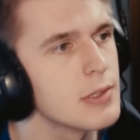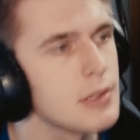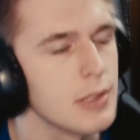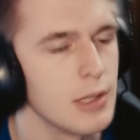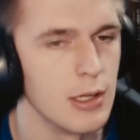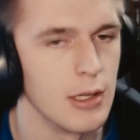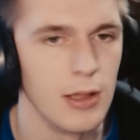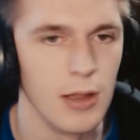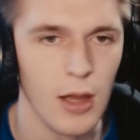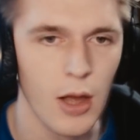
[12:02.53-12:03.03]

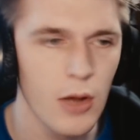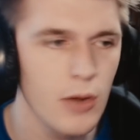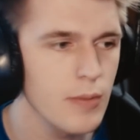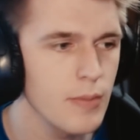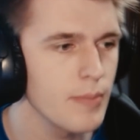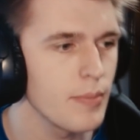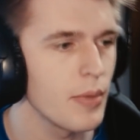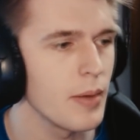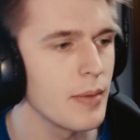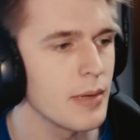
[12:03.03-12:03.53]
Alone
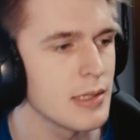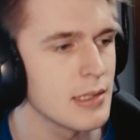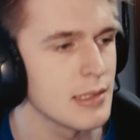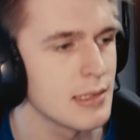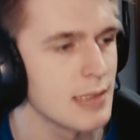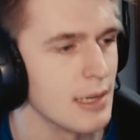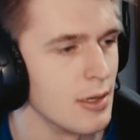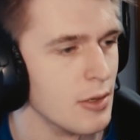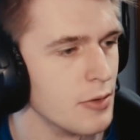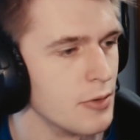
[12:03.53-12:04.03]
by
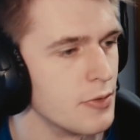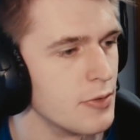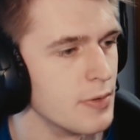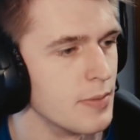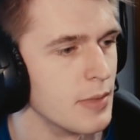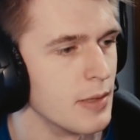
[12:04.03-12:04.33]
myself in my